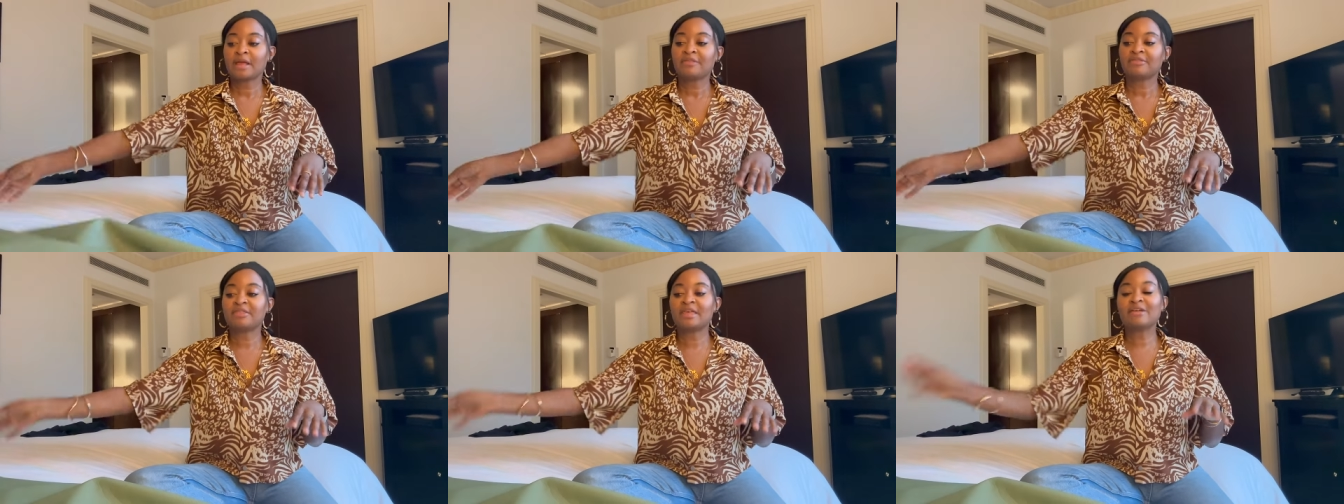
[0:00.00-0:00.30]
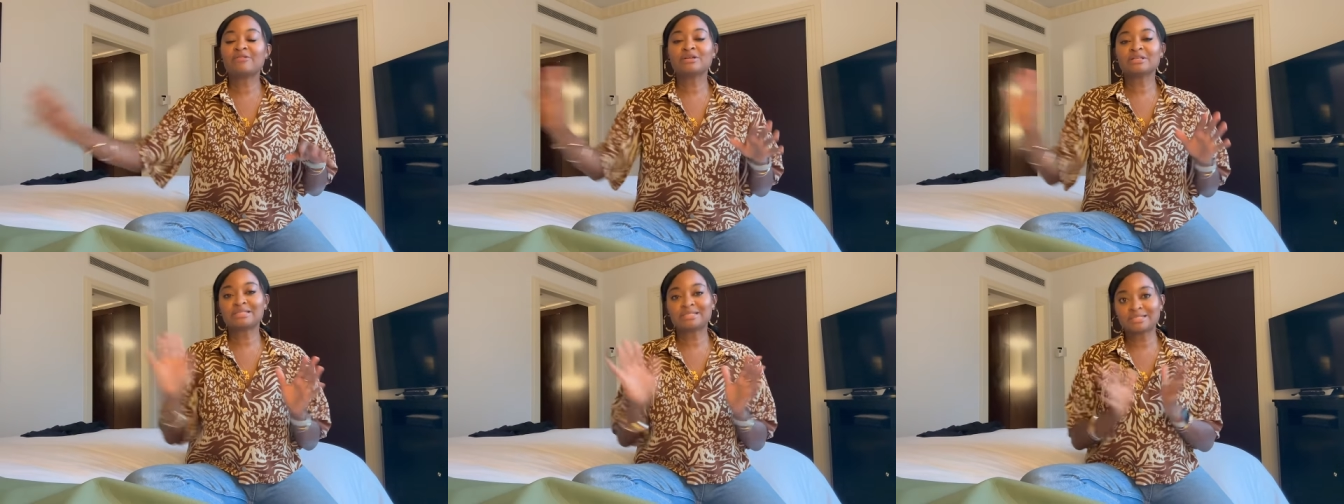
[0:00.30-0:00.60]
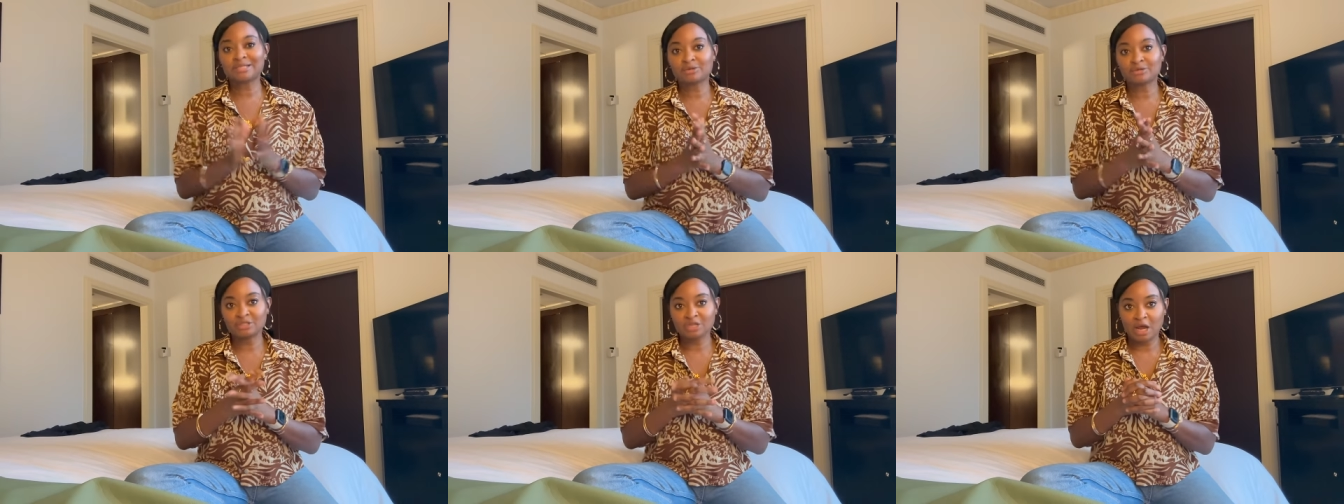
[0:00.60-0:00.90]
There is
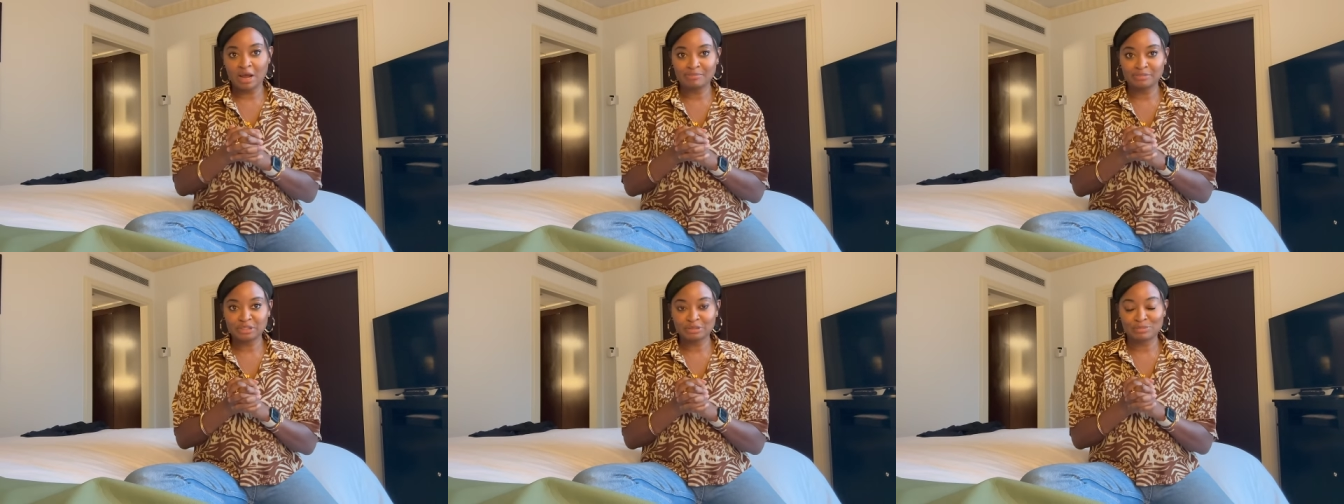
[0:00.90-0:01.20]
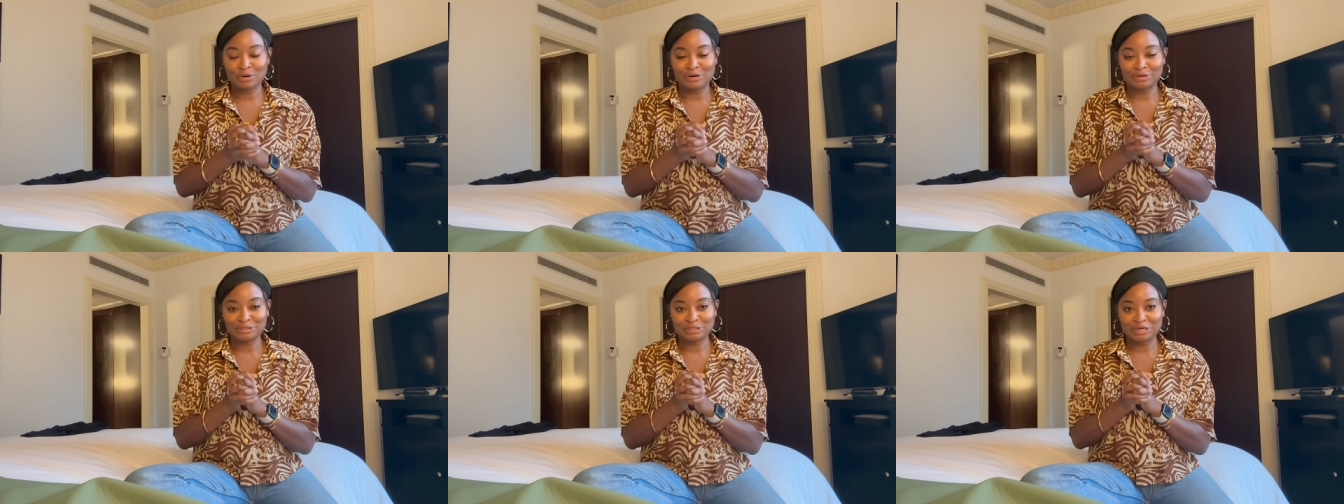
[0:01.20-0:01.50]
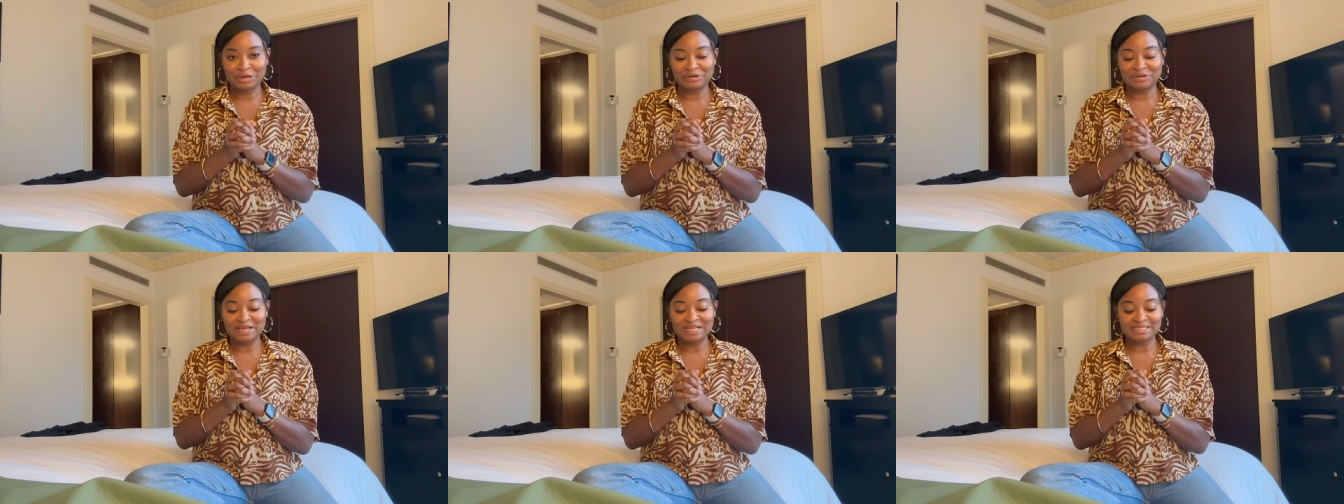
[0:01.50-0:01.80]
still time tomorrow to
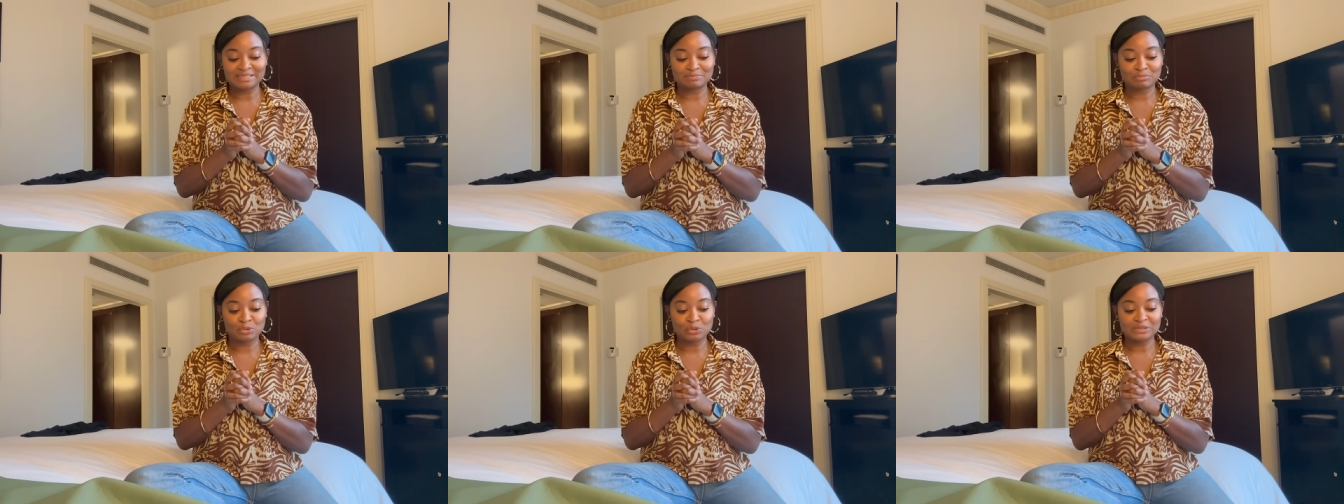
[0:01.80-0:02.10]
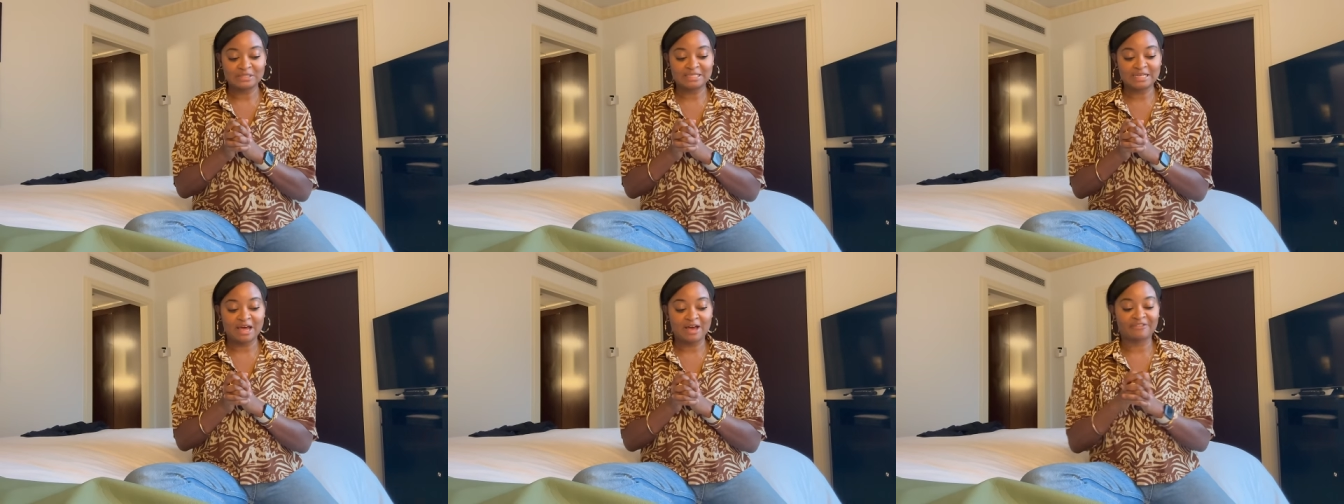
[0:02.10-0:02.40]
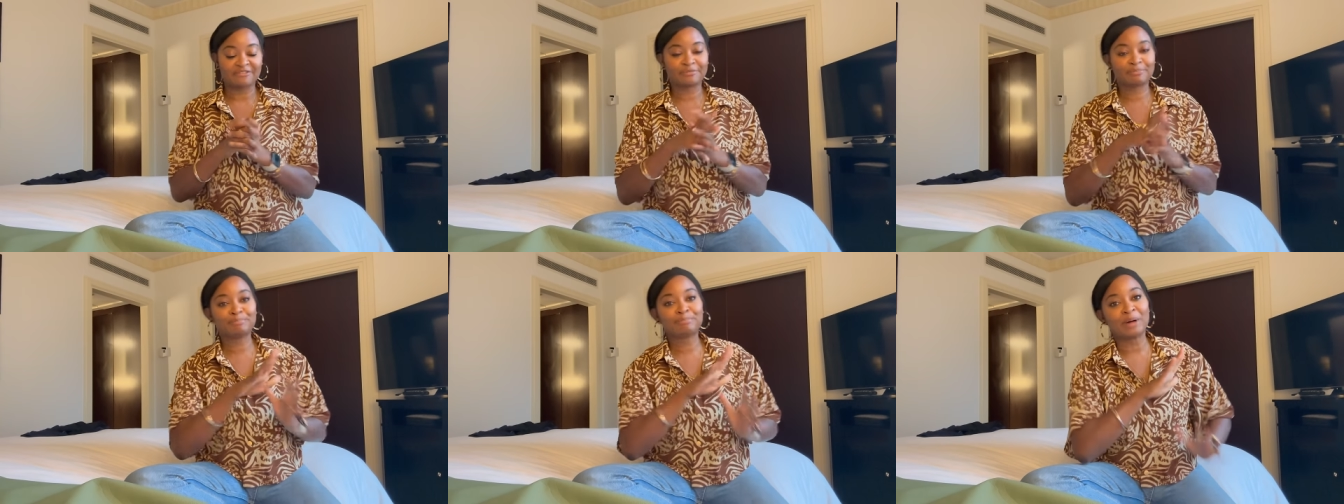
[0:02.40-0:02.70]
go get some more
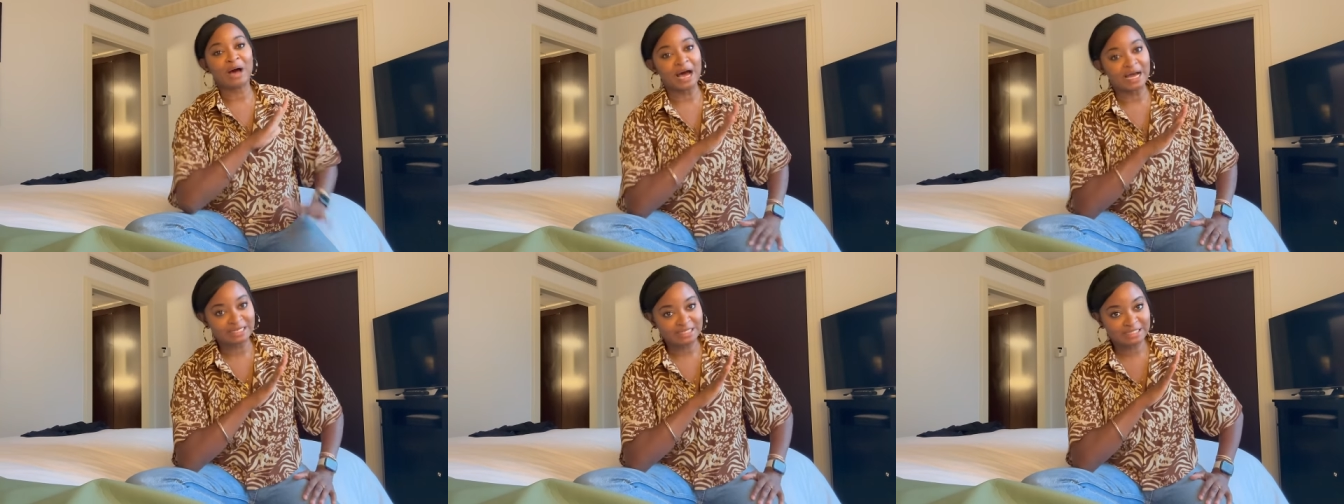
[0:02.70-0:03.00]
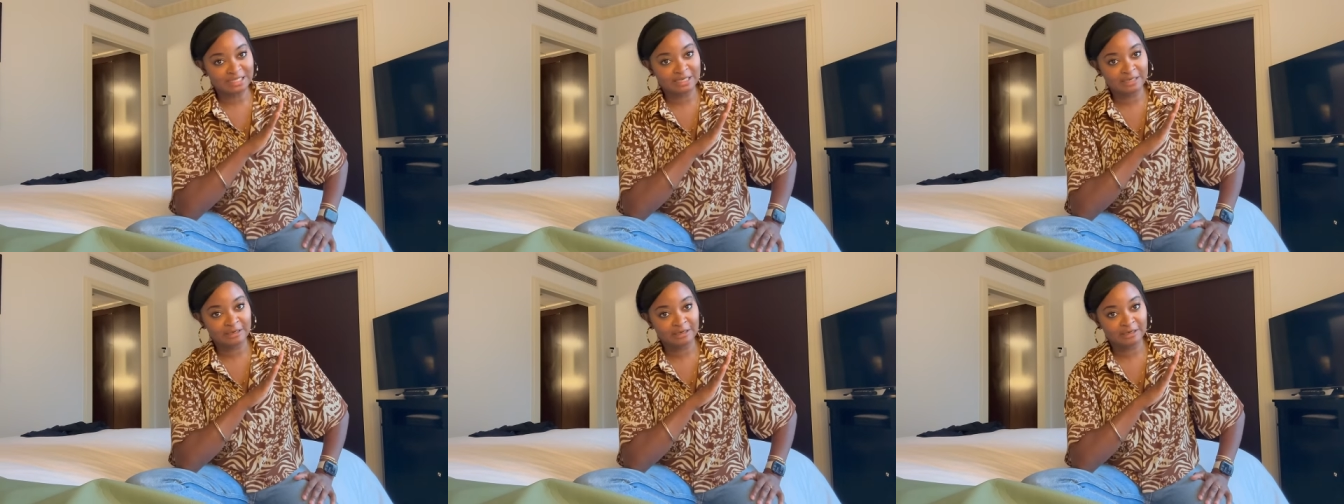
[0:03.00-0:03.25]
stuff, but